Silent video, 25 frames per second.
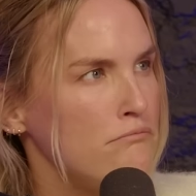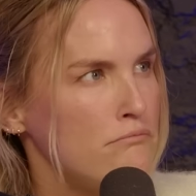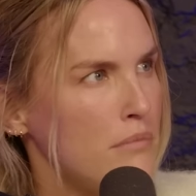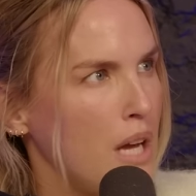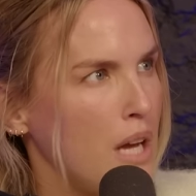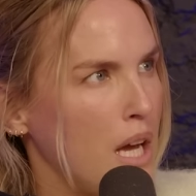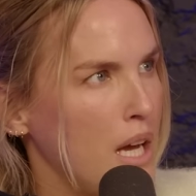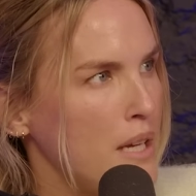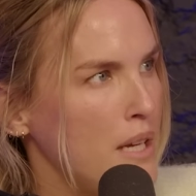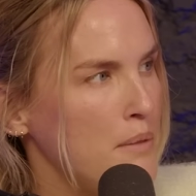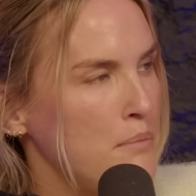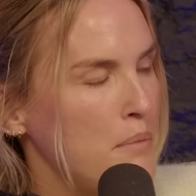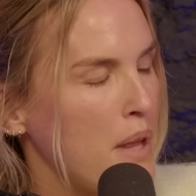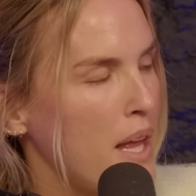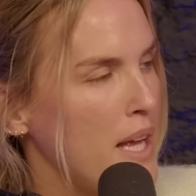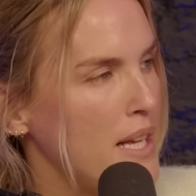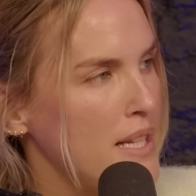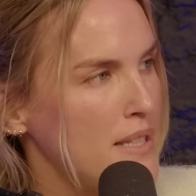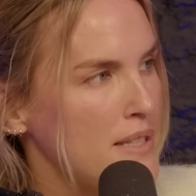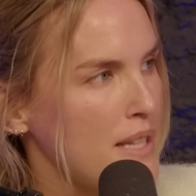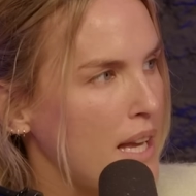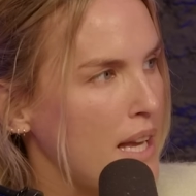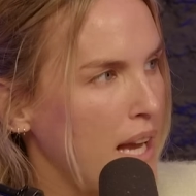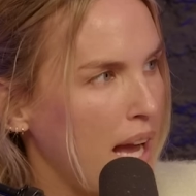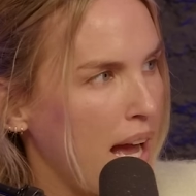I'm
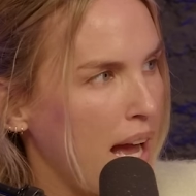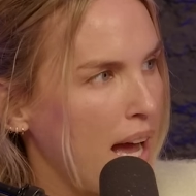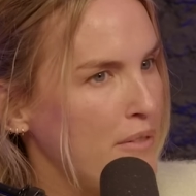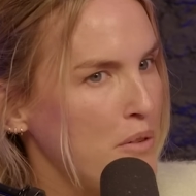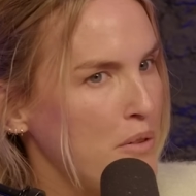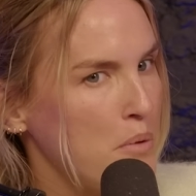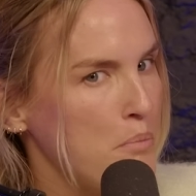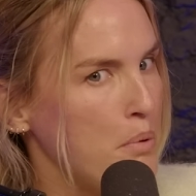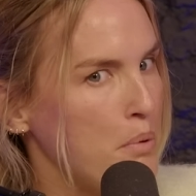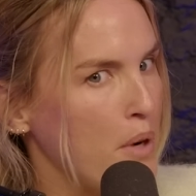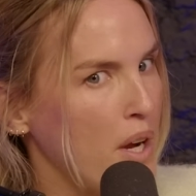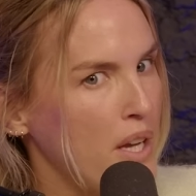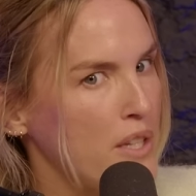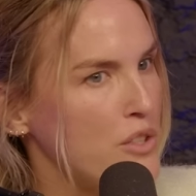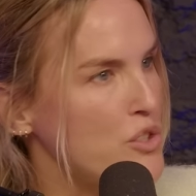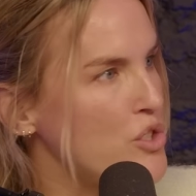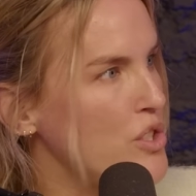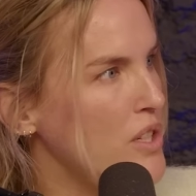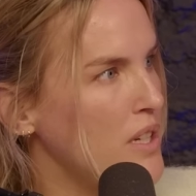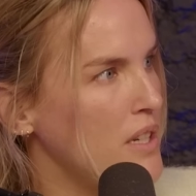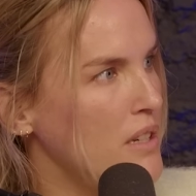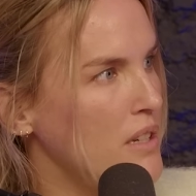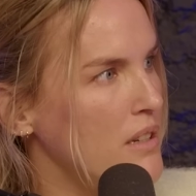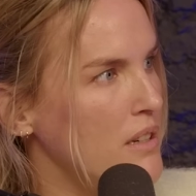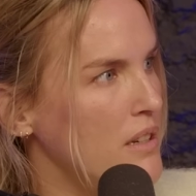it's like have a brunch
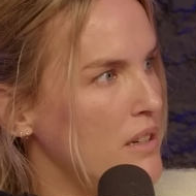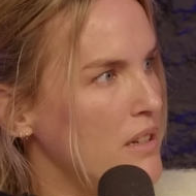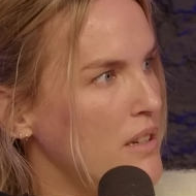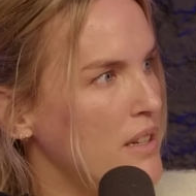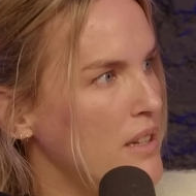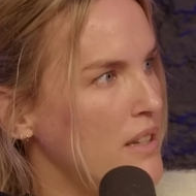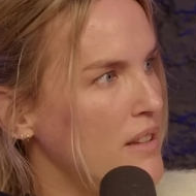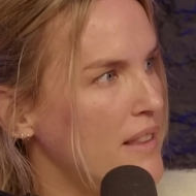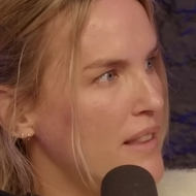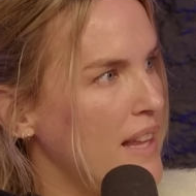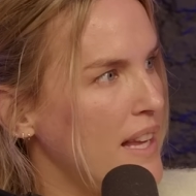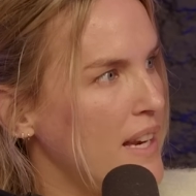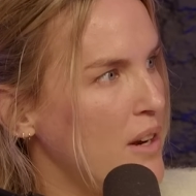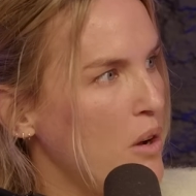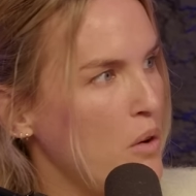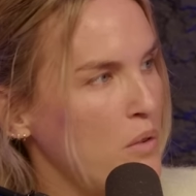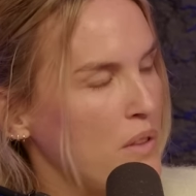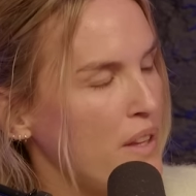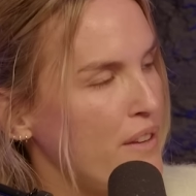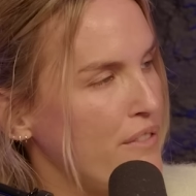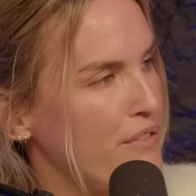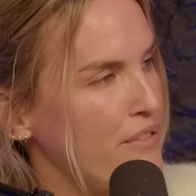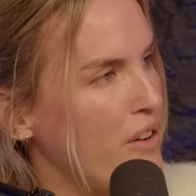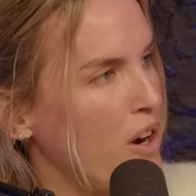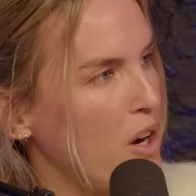and they don't
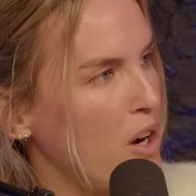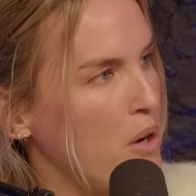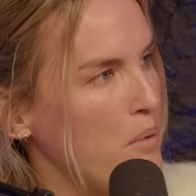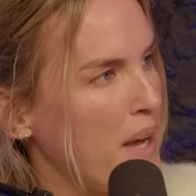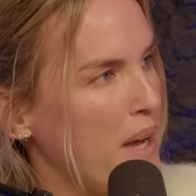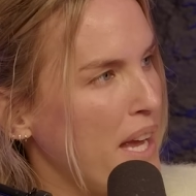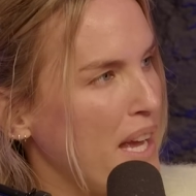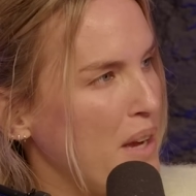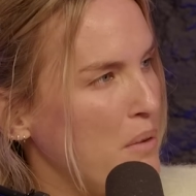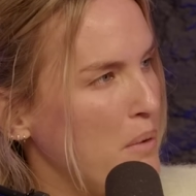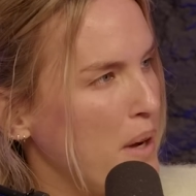live far away.